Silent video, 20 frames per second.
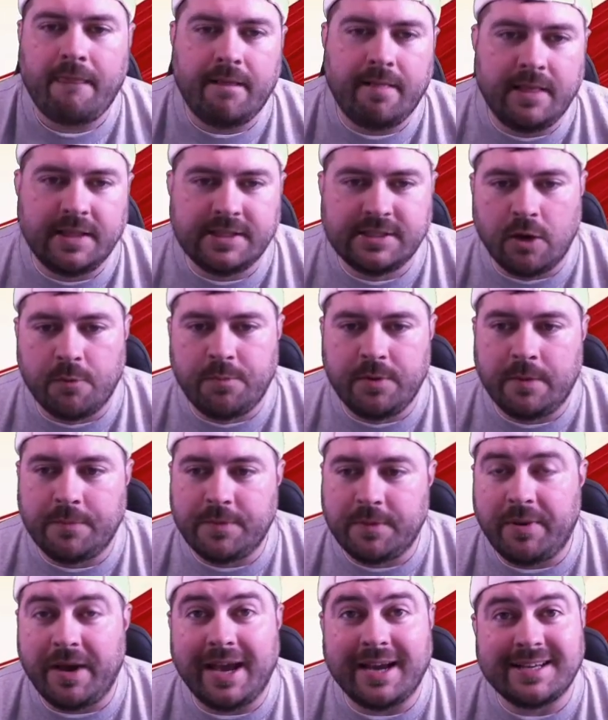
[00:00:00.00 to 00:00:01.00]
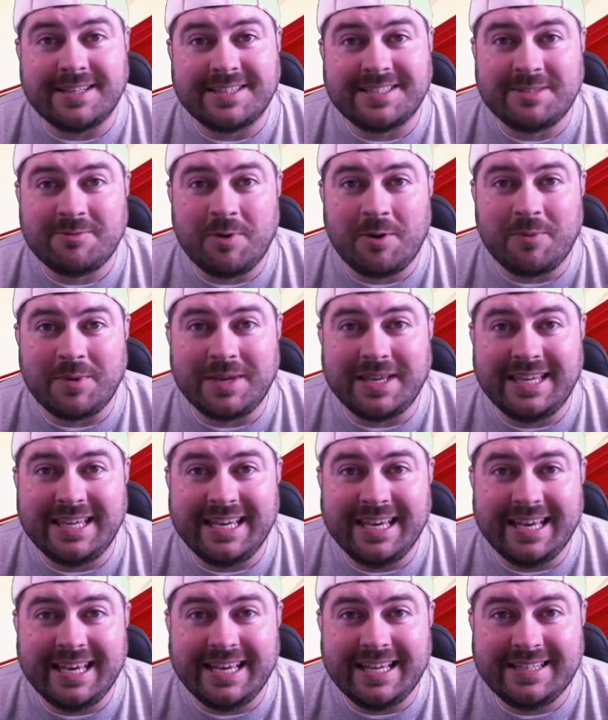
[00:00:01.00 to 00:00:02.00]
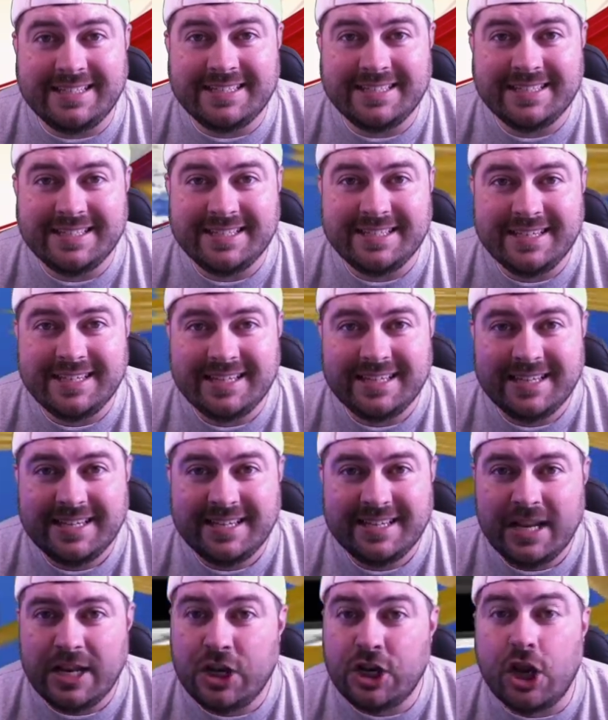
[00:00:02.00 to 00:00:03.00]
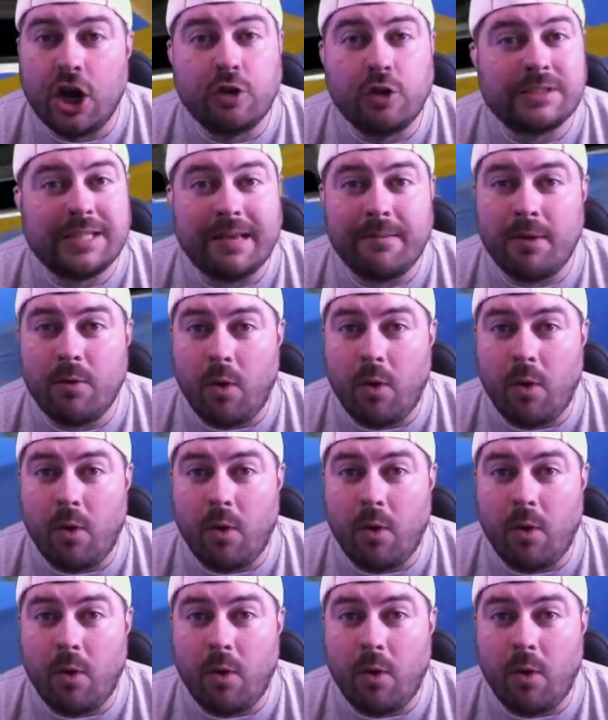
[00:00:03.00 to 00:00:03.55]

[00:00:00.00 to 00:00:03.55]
let's open up the pack and see what we get. No Sammy